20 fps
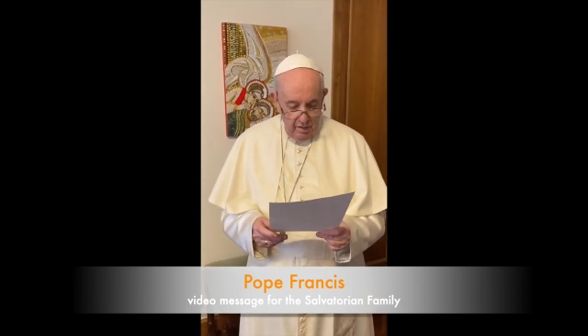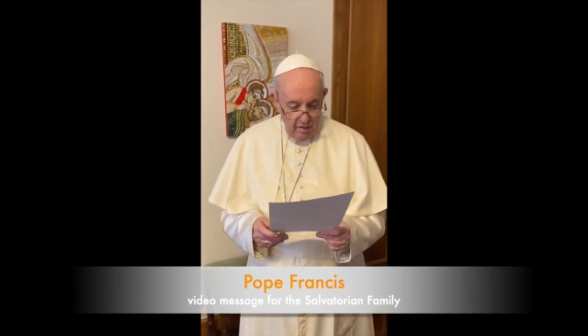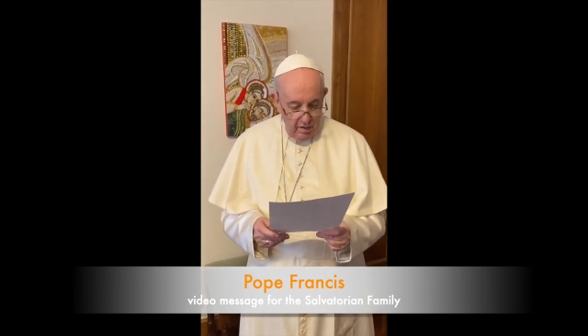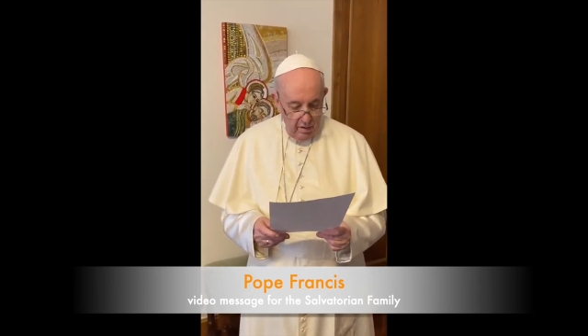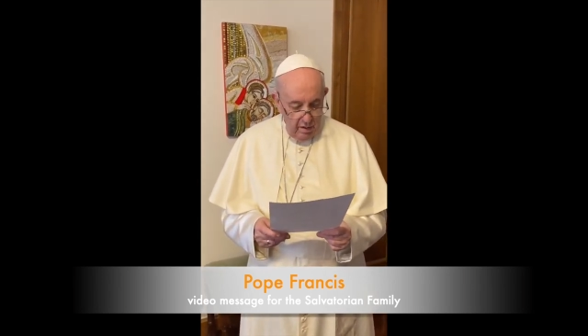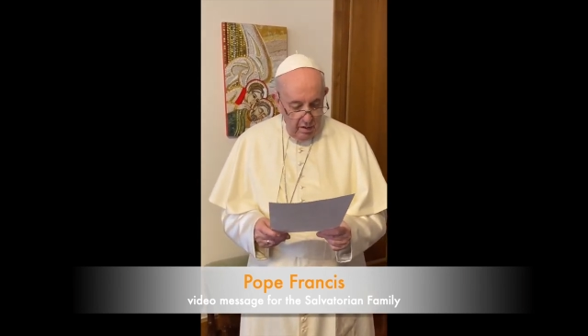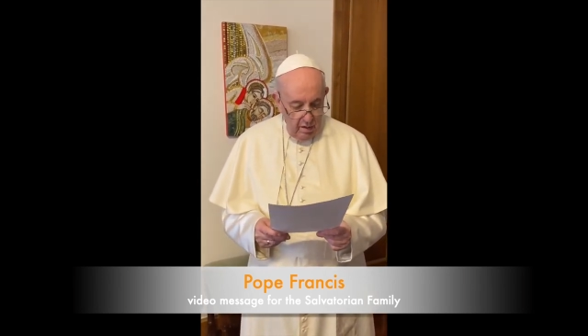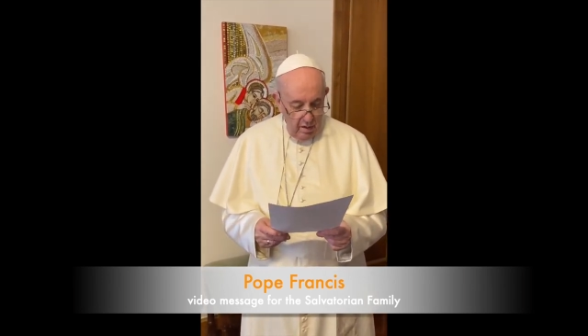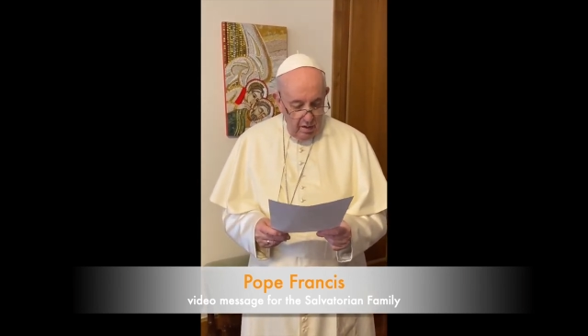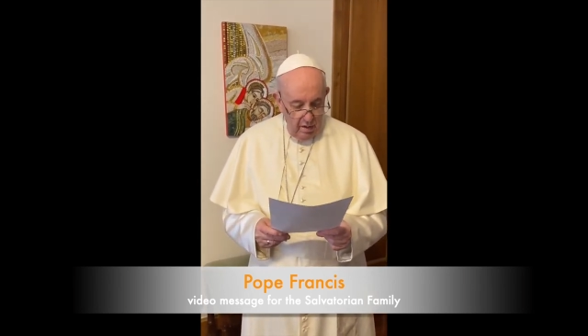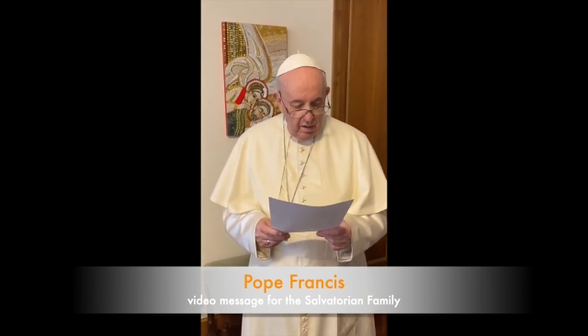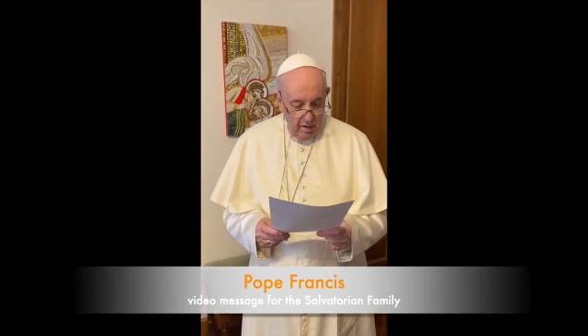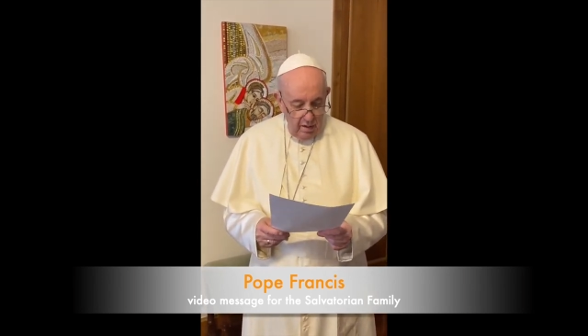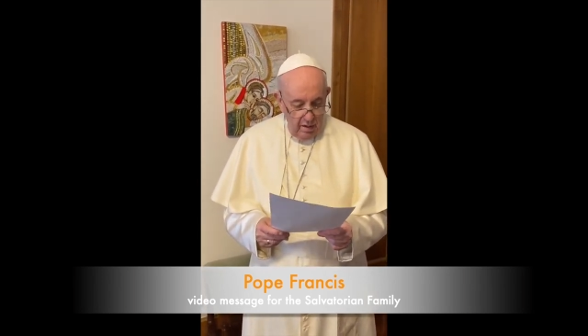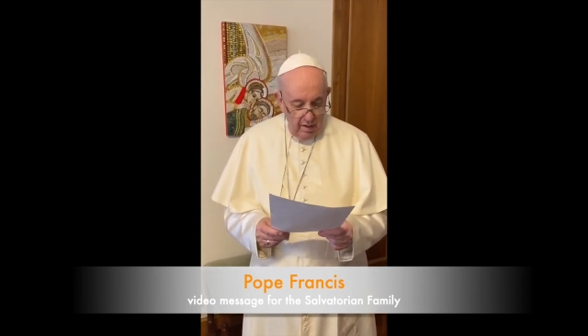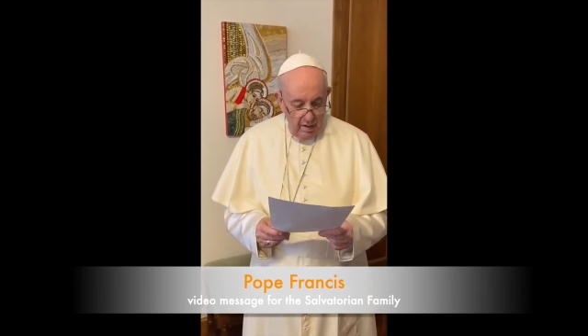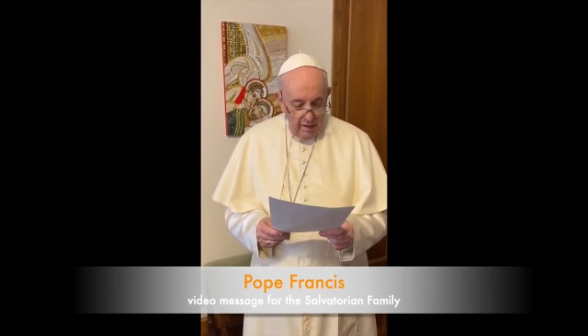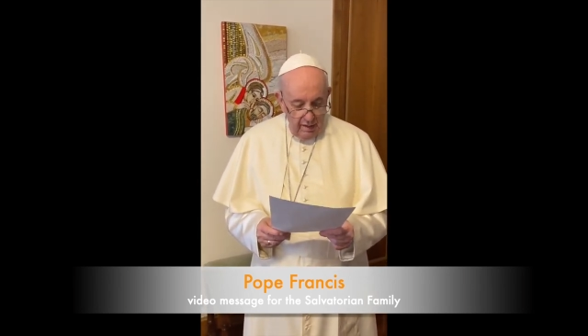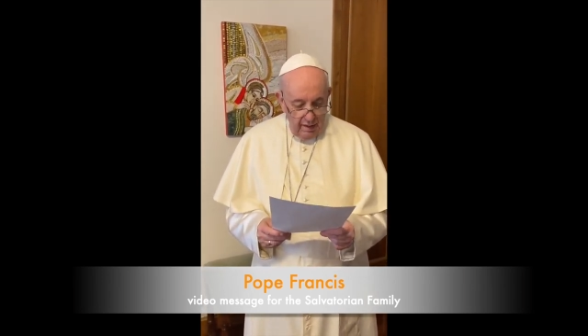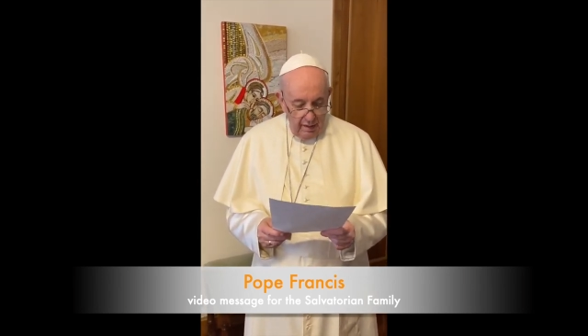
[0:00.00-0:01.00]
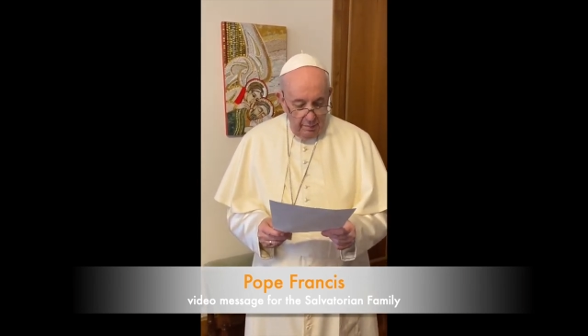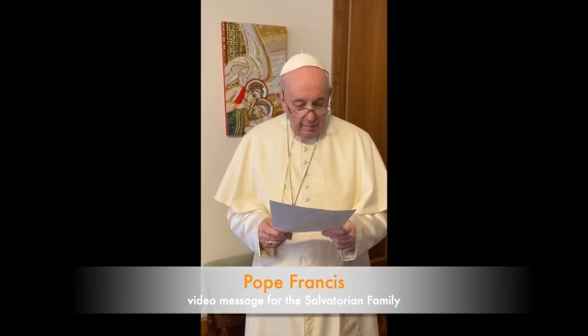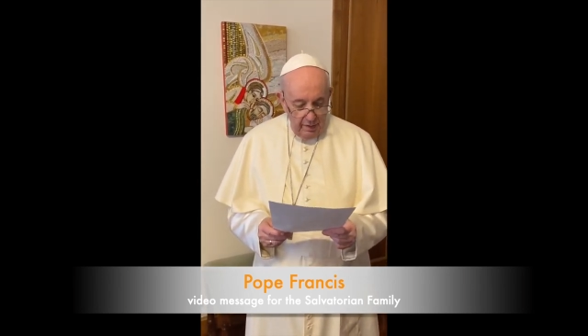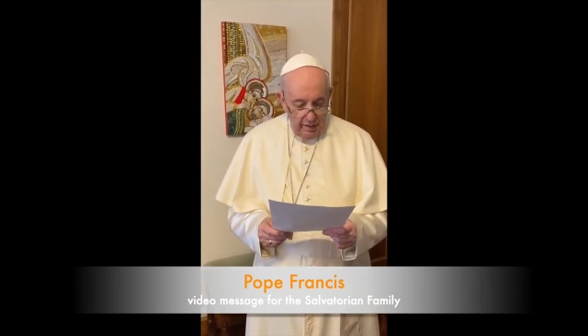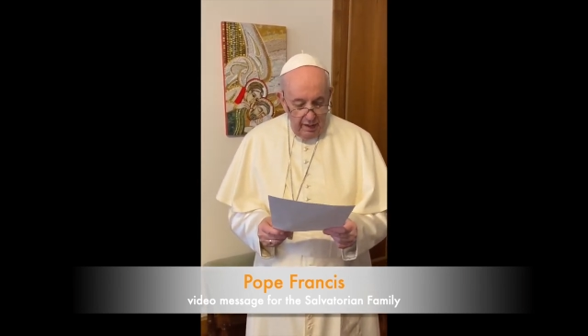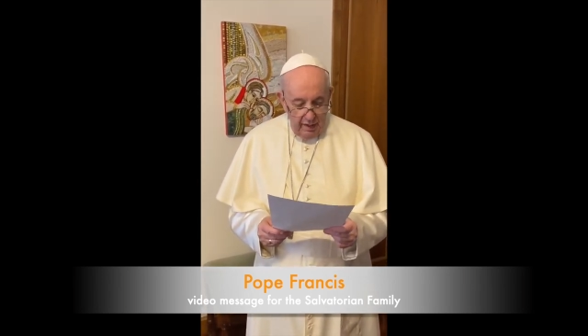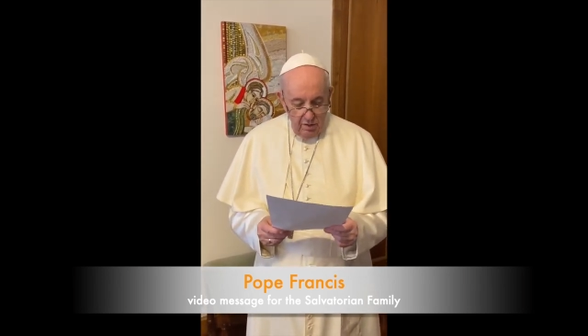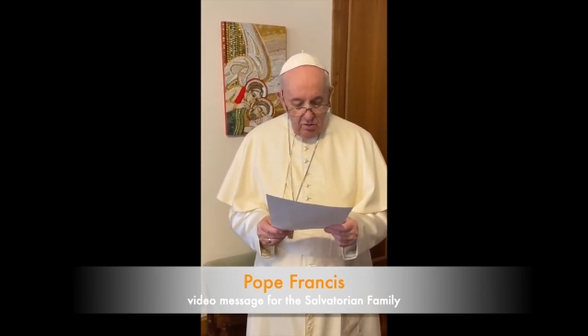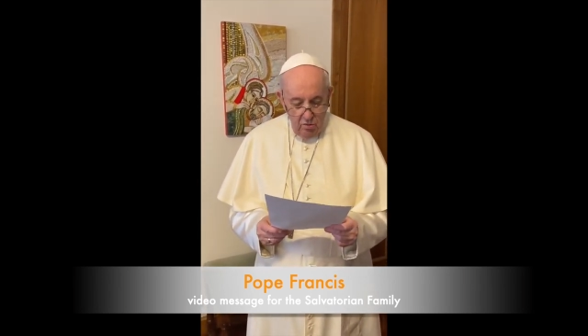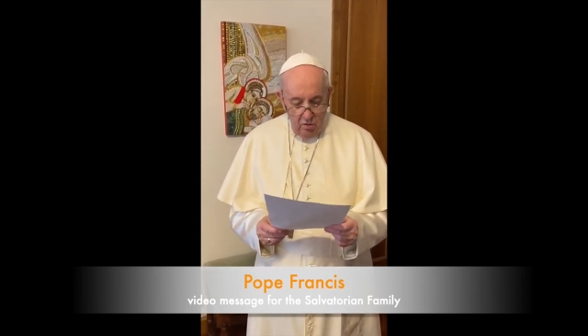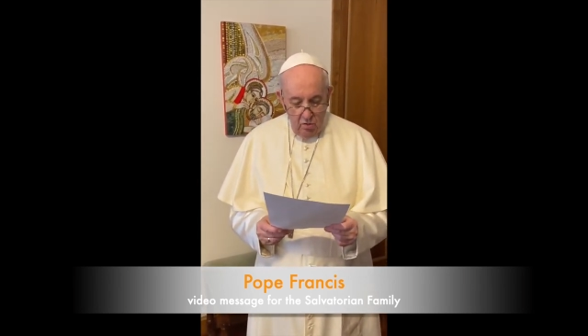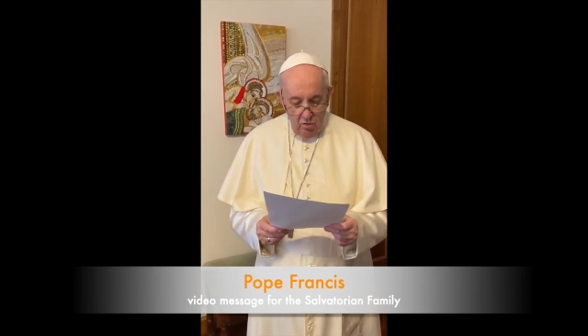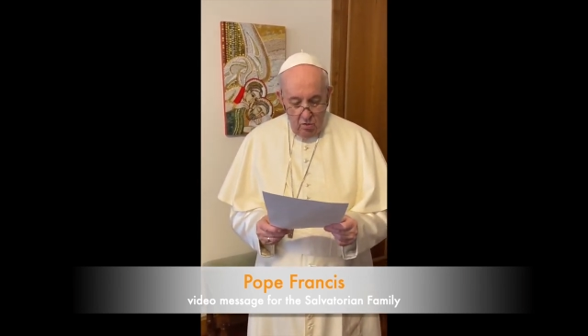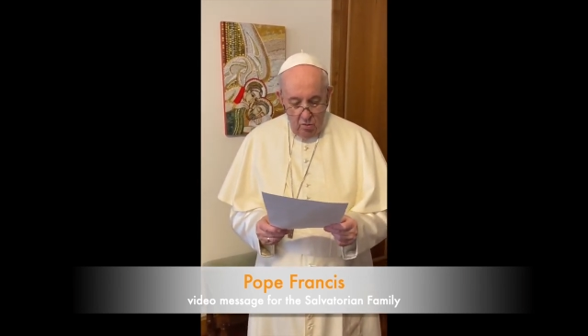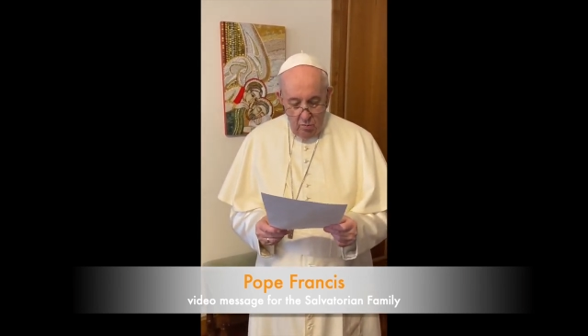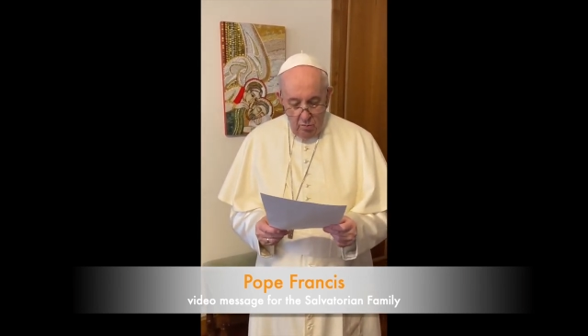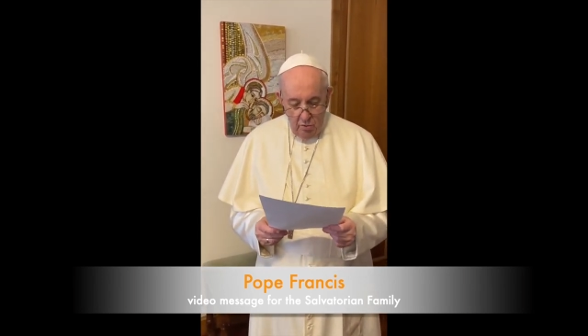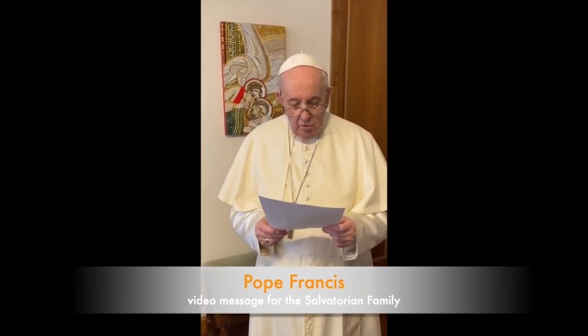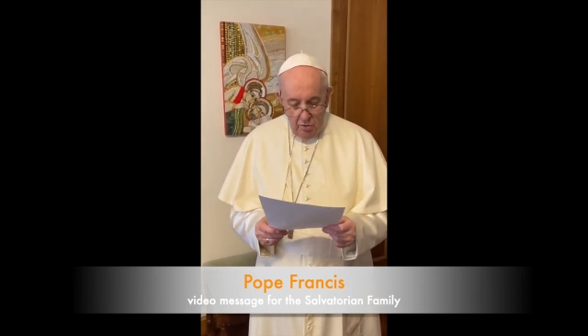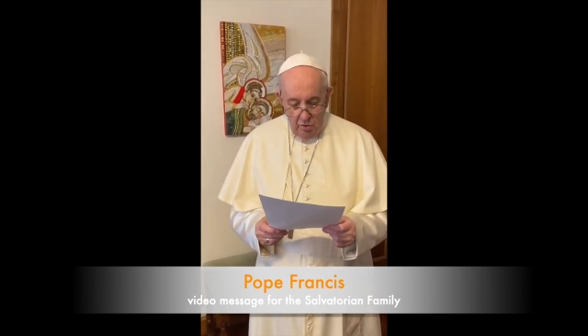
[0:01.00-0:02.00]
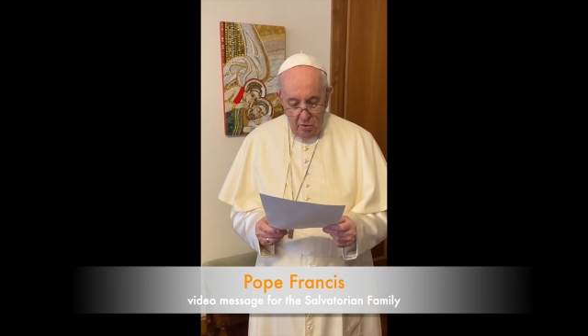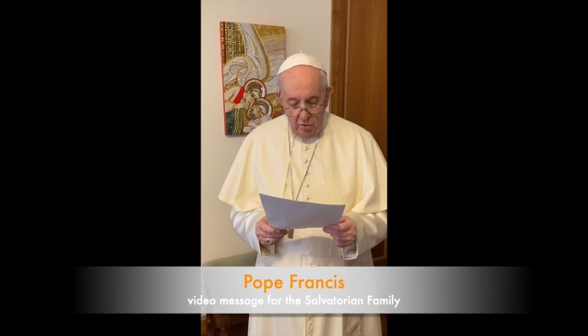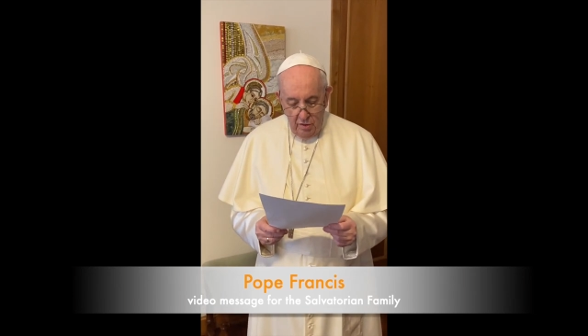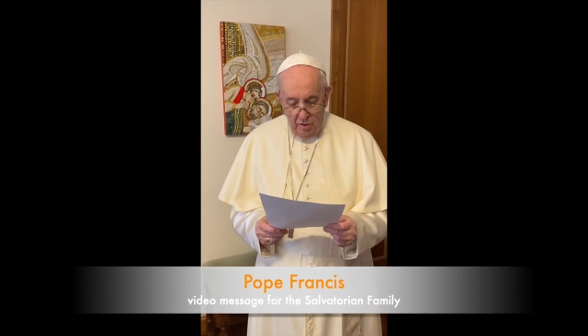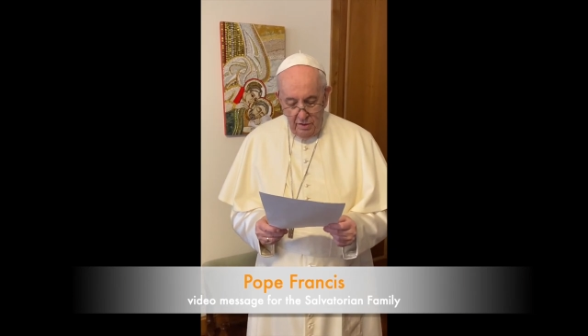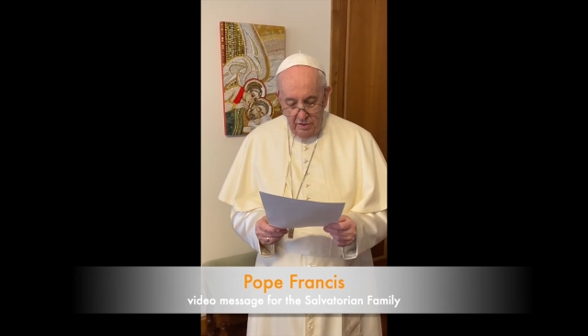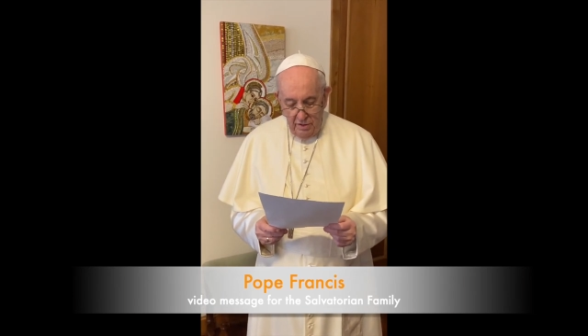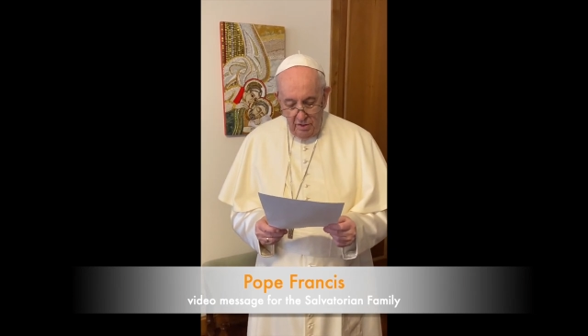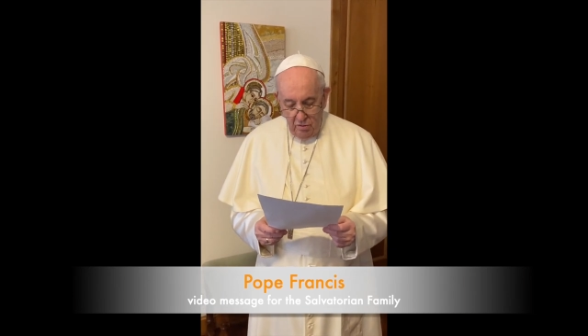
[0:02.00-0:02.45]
walking in communion with each other